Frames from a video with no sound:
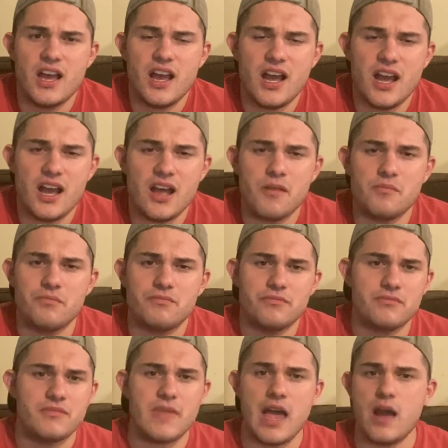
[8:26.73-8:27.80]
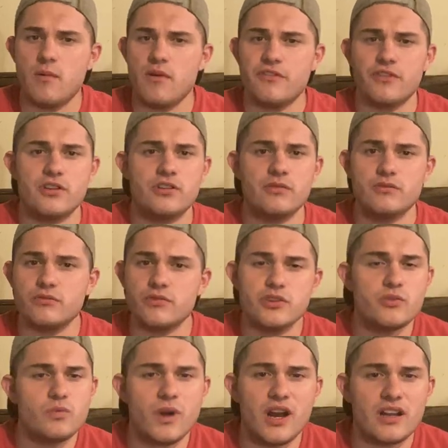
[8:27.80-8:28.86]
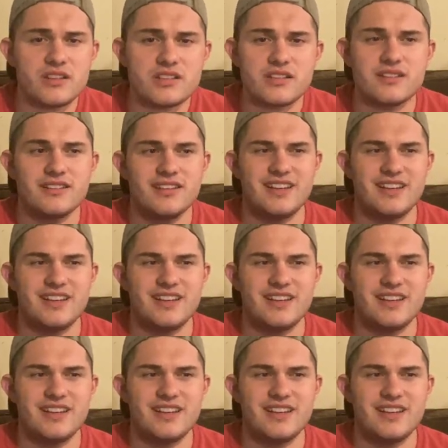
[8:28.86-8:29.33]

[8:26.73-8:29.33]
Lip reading: however you want.